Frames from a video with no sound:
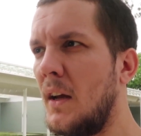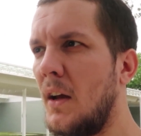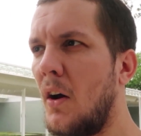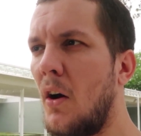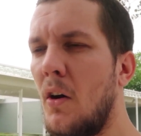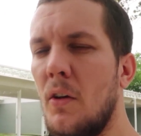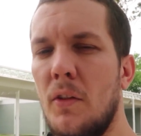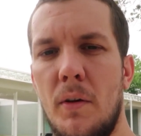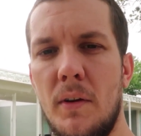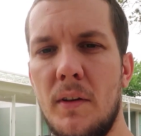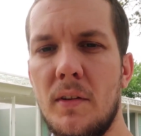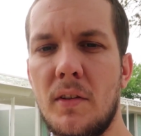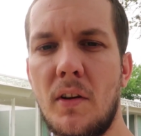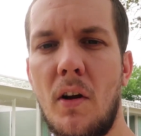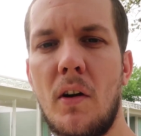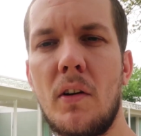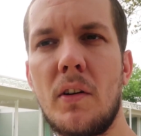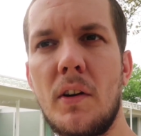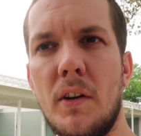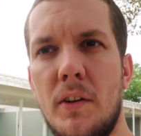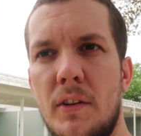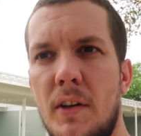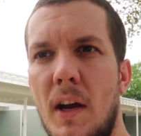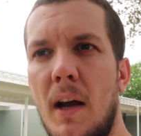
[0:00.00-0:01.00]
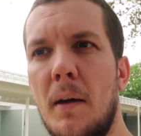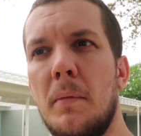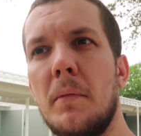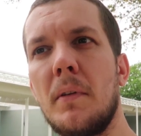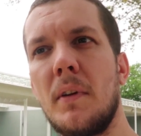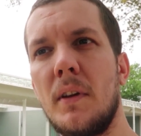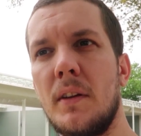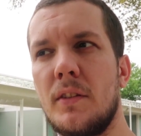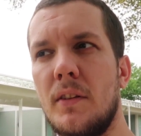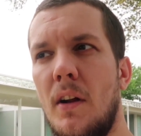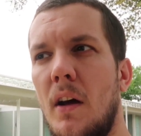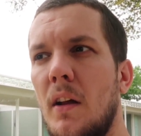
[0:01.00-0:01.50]
Although it's called a
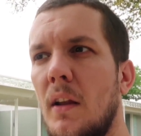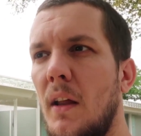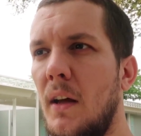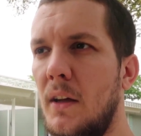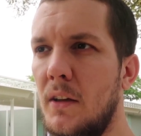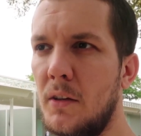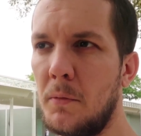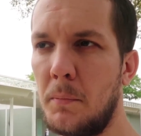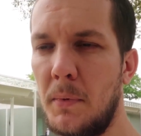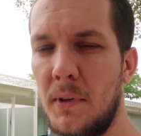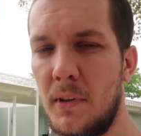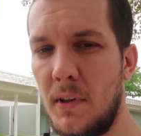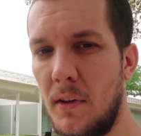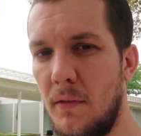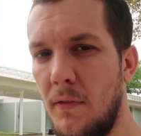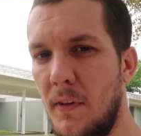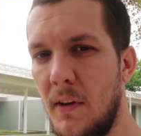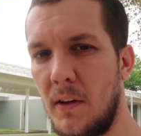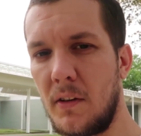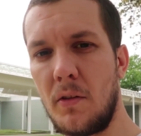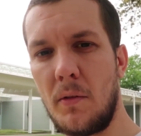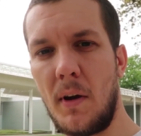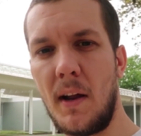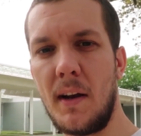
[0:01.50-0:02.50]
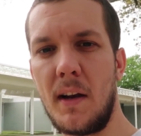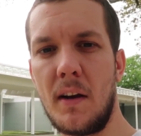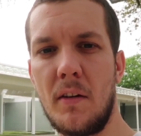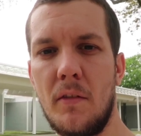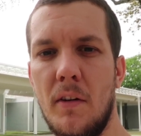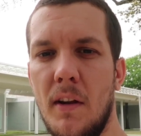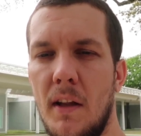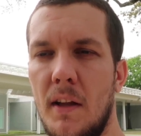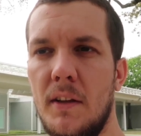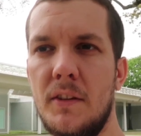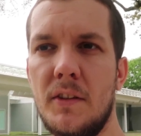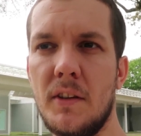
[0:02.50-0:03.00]
chapel, it's not like specific to any
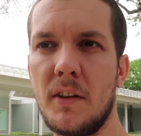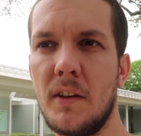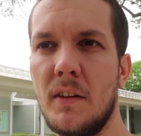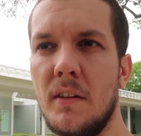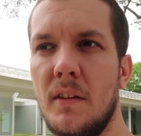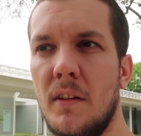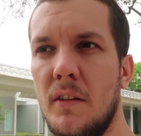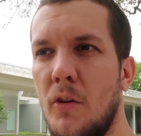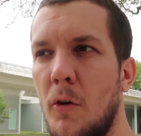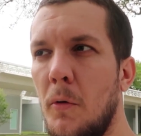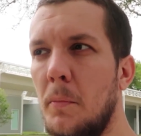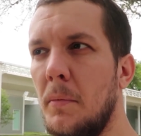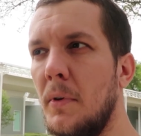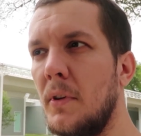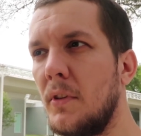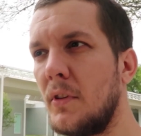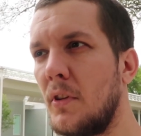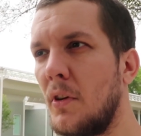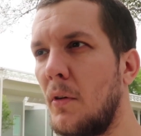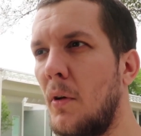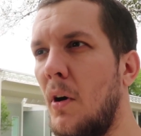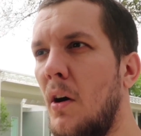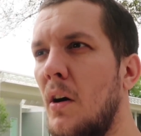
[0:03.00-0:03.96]
religion. It's open to